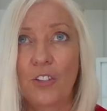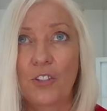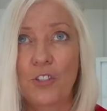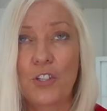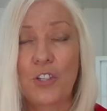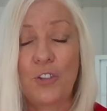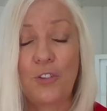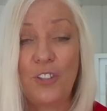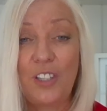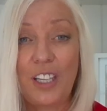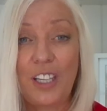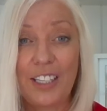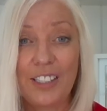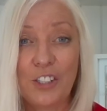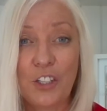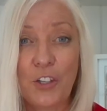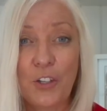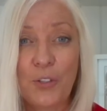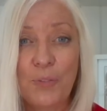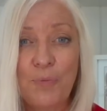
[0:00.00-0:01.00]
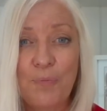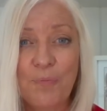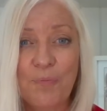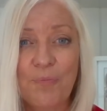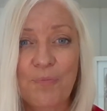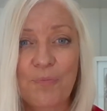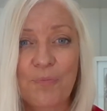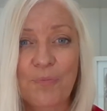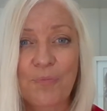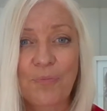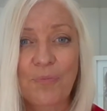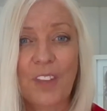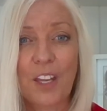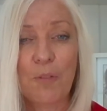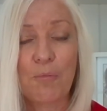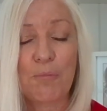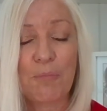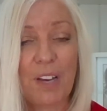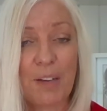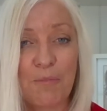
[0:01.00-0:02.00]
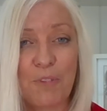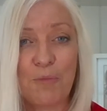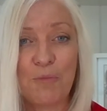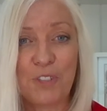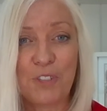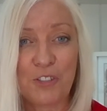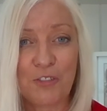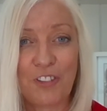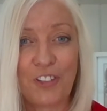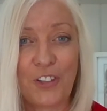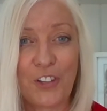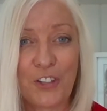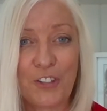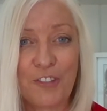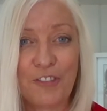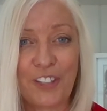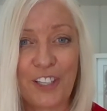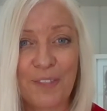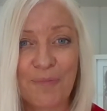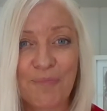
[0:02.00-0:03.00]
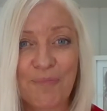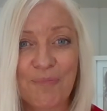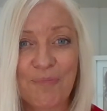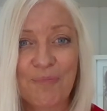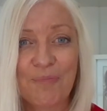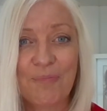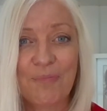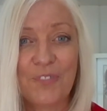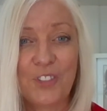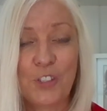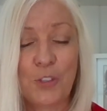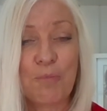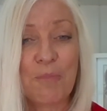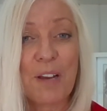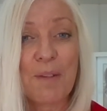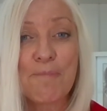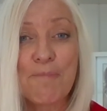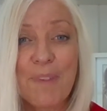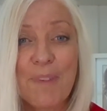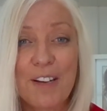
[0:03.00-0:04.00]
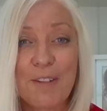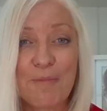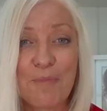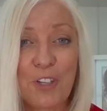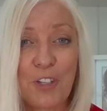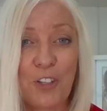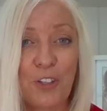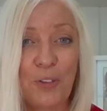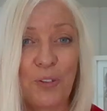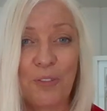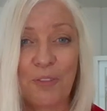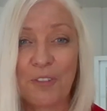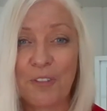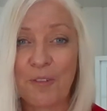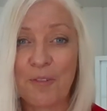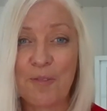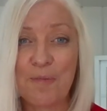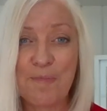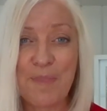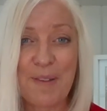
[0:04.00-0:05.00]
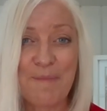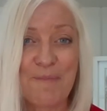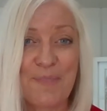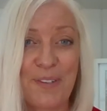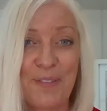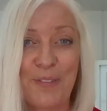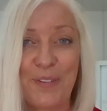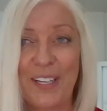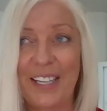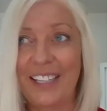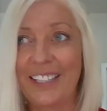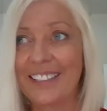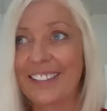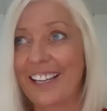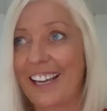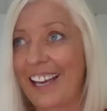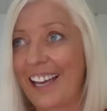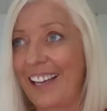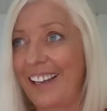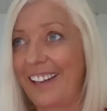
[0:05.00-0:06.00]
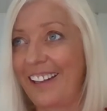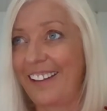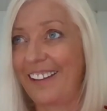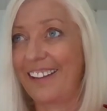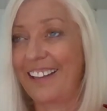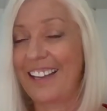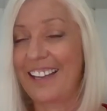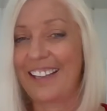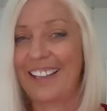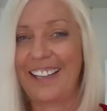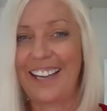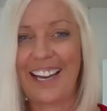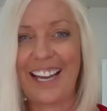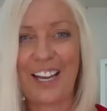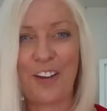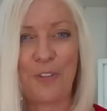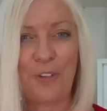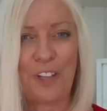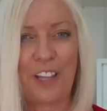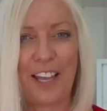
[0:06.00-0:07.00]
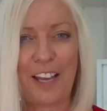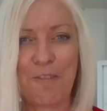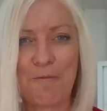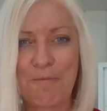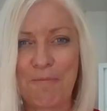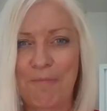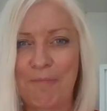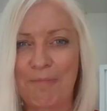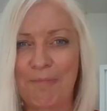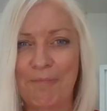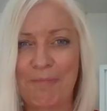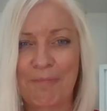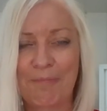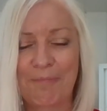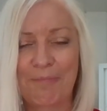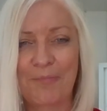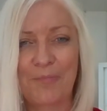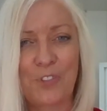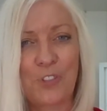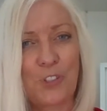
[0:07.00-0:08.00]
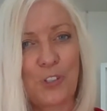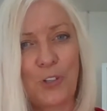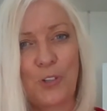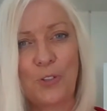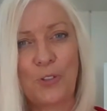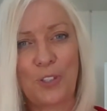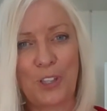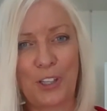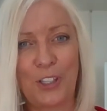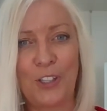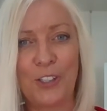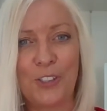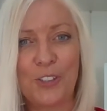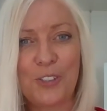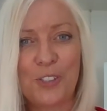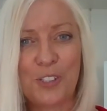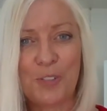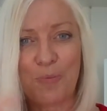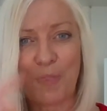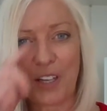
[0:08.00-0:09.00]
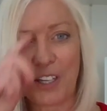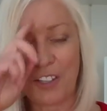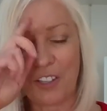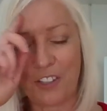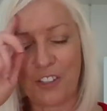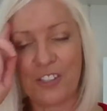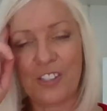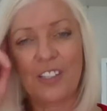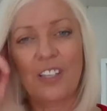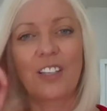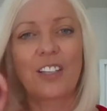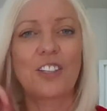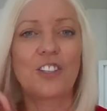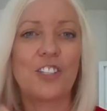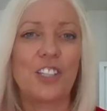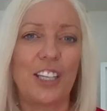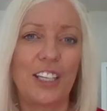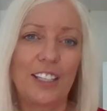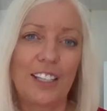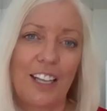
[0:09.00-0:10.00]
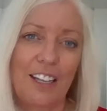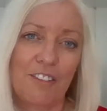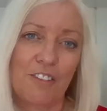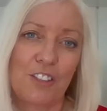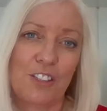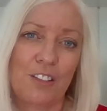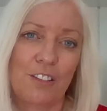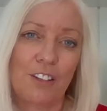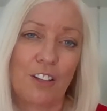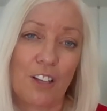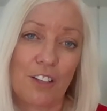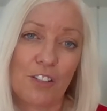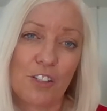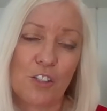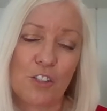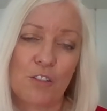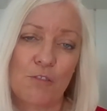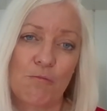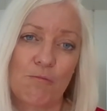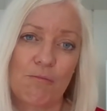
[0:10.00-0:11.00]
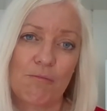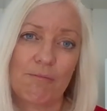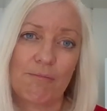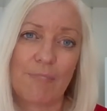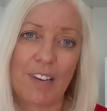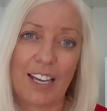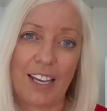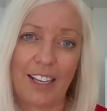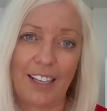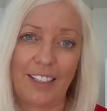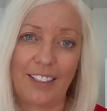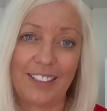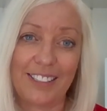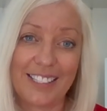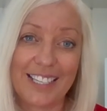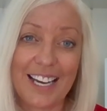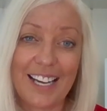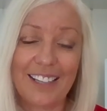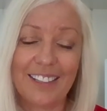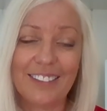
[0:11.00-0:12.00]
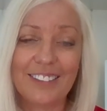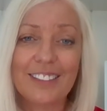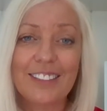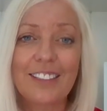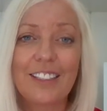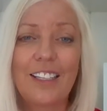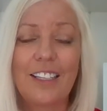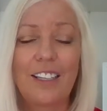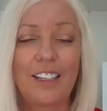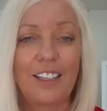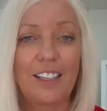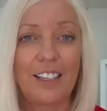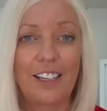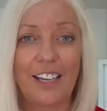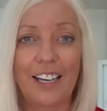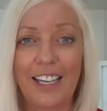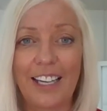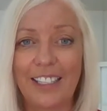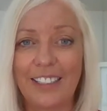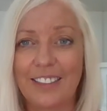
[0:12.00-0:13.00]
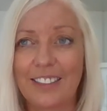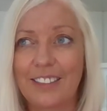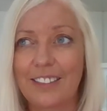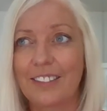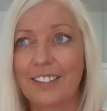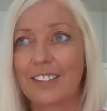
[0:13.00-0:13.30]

2 years ago my mum was run over. So my mum, who you remember we'd kind of, now we're like so close because she'd lost my dad, I'd